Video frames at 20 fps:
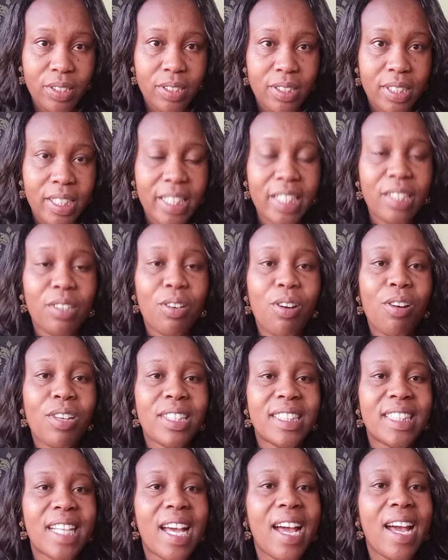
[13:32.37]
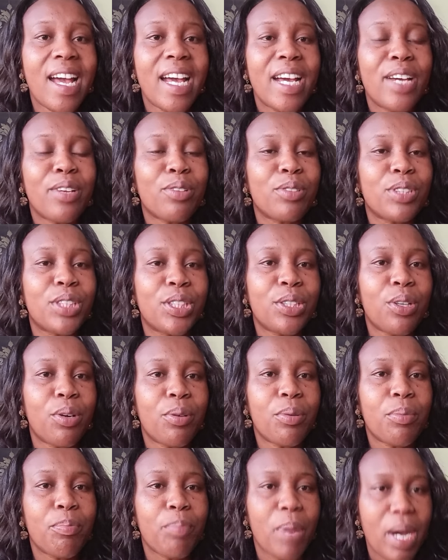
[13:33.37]
He calls her
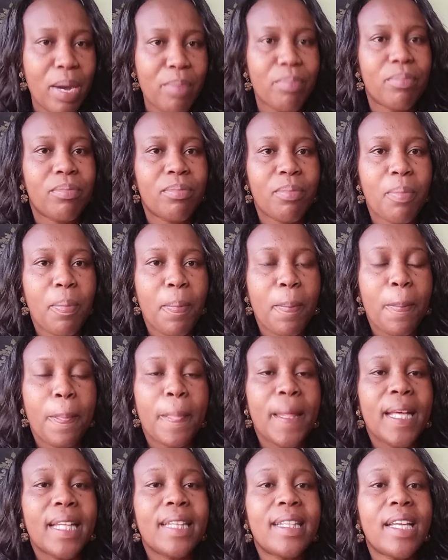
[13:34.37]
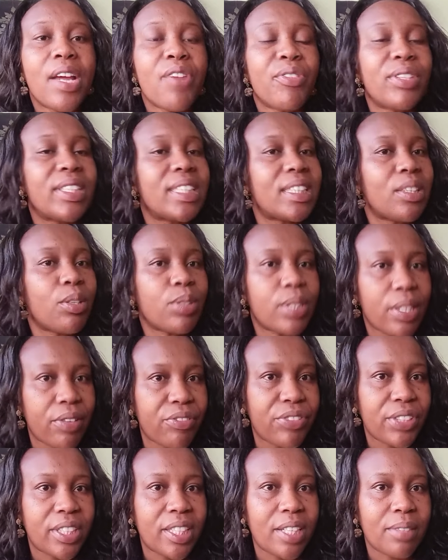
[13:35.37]
Rocio Mom. They're in South
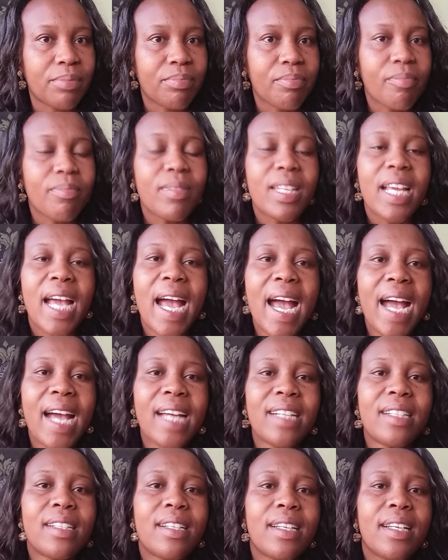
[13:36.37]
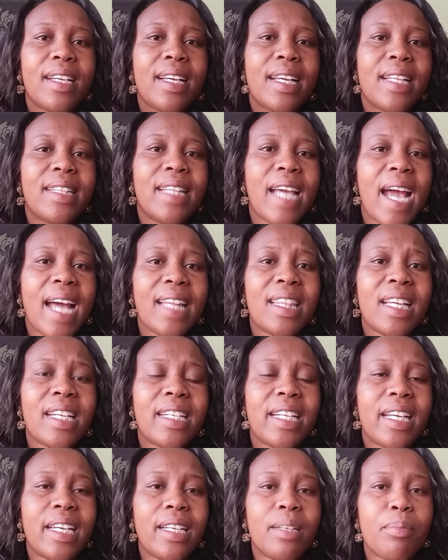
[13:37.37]
Africa. And the other
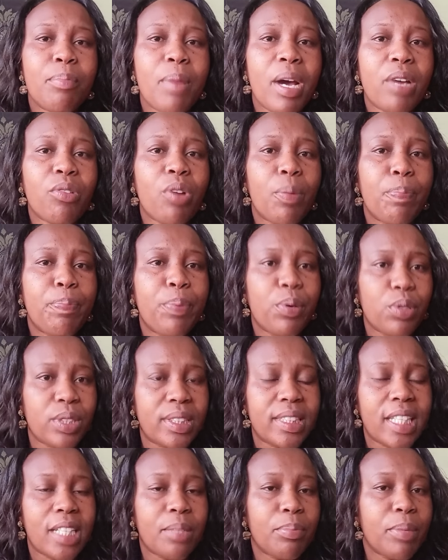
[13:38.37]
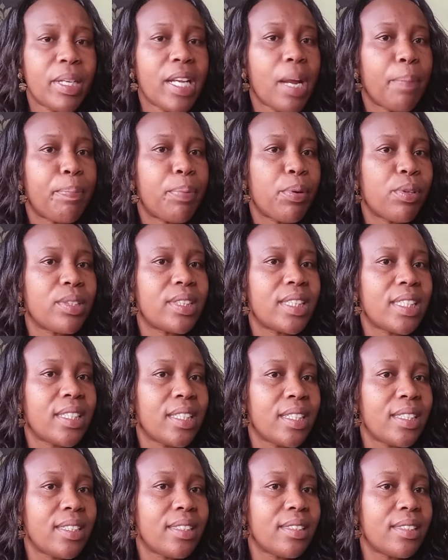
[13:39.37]
day, Marwa made a post in
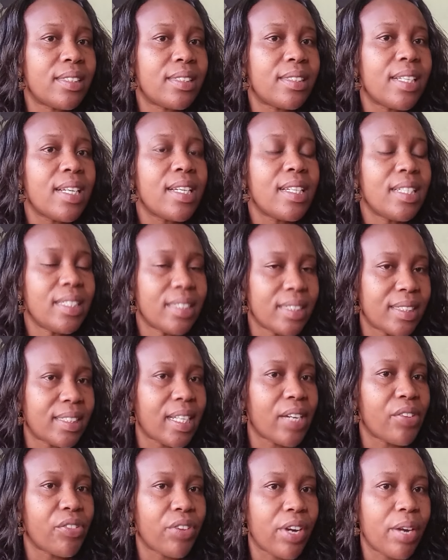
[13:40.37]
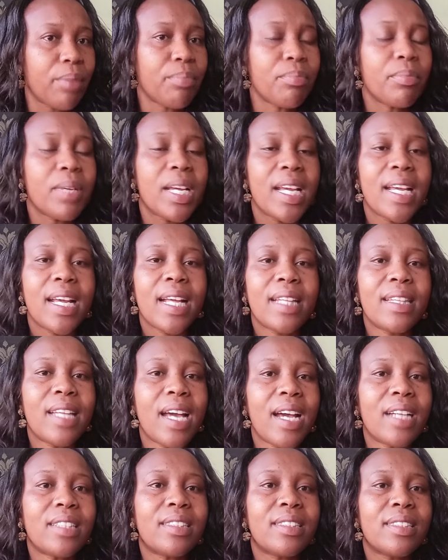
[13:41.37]
his Instagram
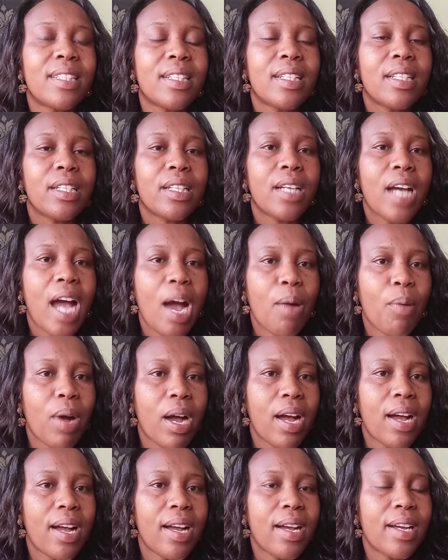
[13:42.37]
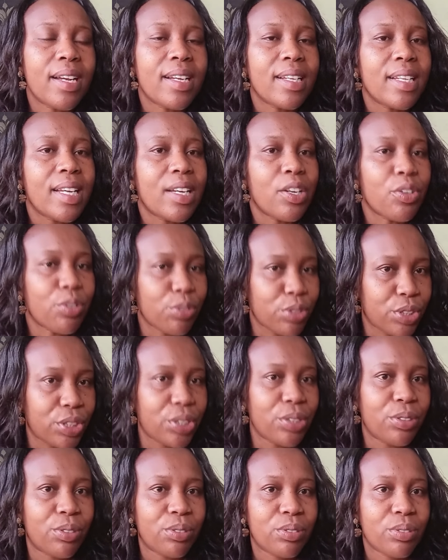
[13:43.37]
that our
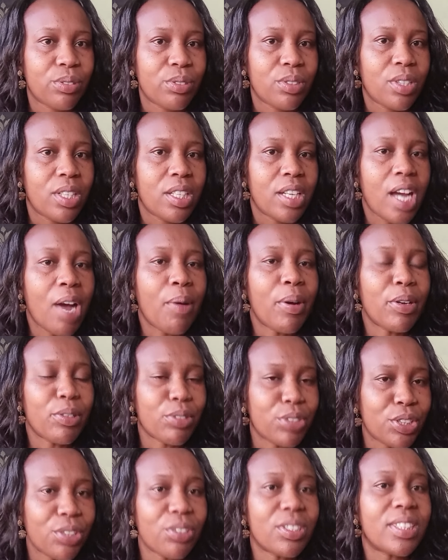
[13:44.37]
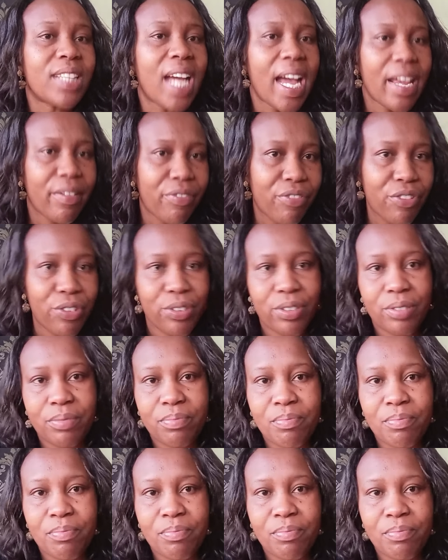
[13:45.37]
Rocio's iPhone